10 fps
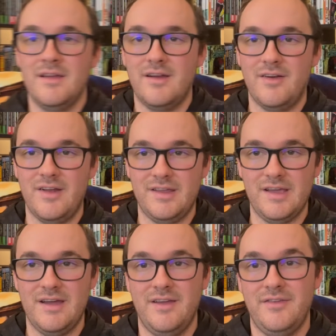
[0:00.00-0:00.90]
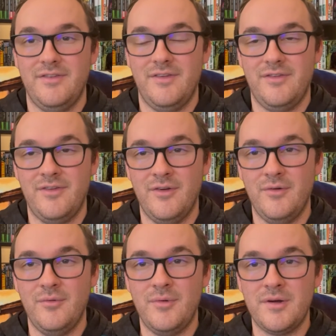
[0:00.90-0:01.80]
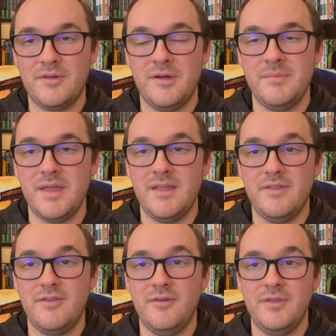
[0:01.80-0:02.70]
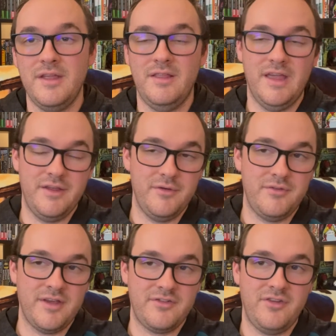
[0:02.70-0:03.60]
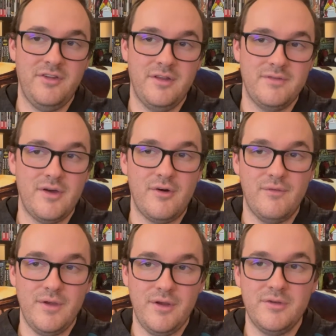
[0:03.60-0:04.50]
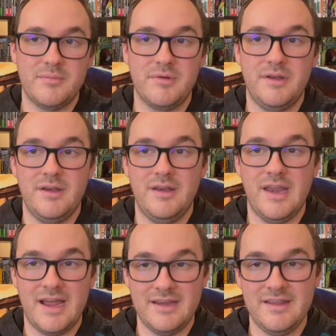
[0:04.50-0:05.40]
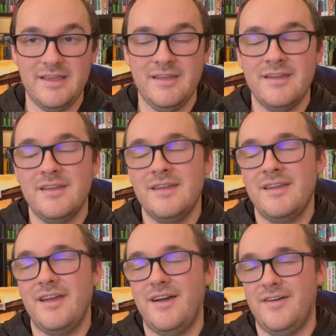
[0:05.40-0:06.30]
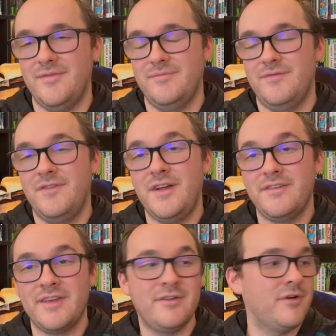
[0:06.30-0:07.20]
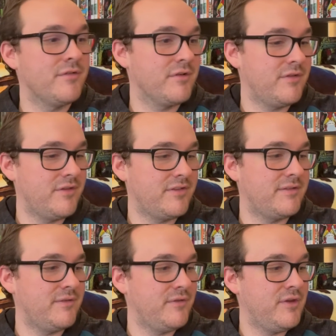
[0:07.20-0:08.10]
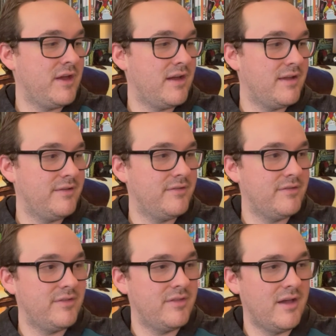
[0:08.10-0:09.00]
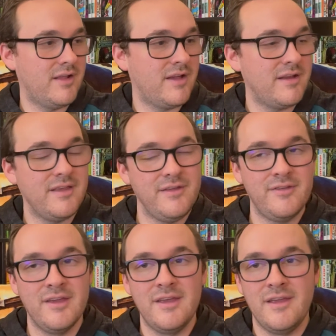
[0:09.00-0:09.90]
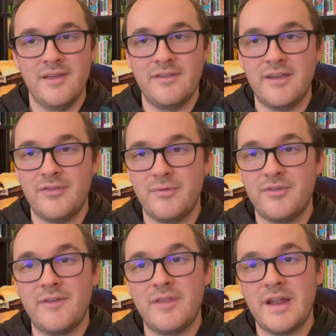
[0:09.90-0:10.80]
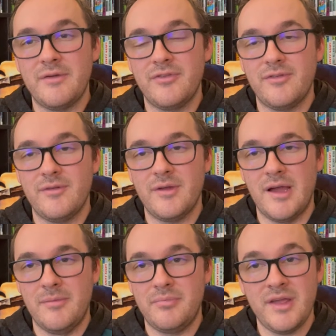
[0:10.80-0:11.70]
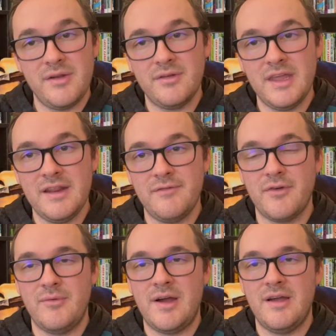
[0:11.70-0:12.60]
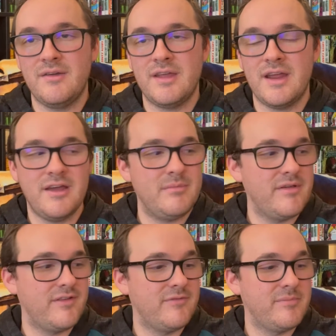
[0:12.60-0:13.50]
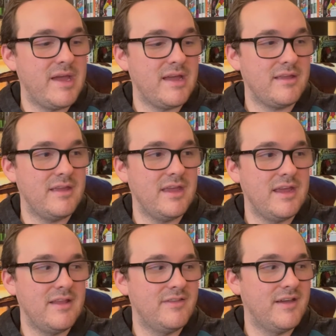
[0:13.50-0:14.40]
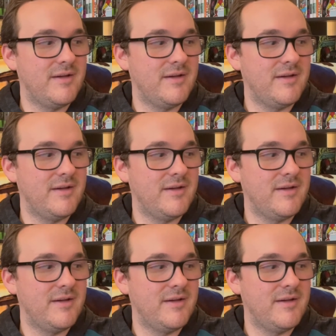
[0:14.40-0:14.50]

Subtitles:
All right, guys, so welcome into the Lego section of haul video number 90. Very excited to go over this stuff with you guys. A lot of these sets were stuff that I was planning on getting for a while, kind of held myself back, and